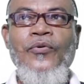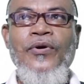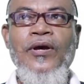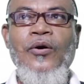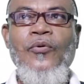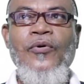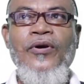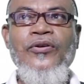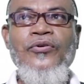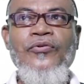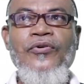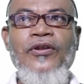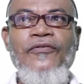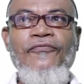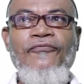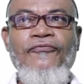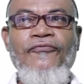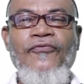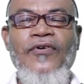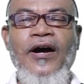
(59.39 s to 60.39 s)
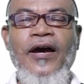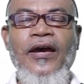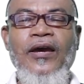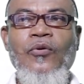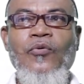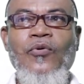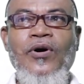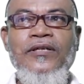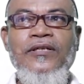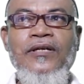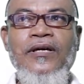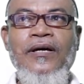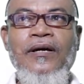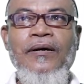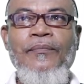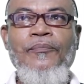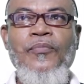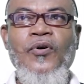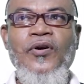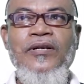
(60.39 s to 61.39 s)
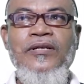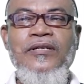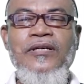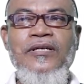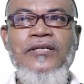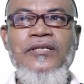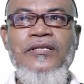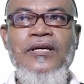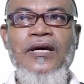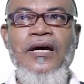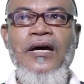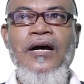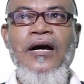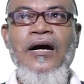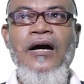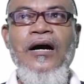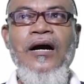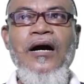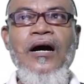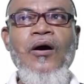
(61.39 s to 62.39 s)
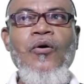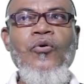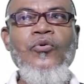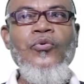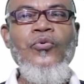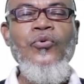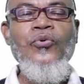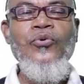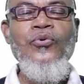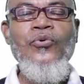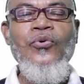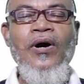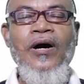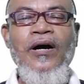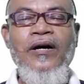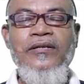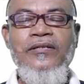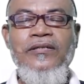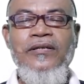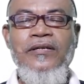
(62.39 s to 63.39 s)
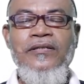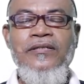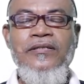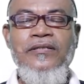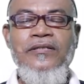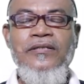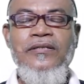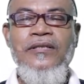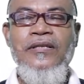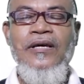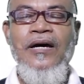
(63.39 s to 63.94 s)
we are going to define what are pointers, how do you access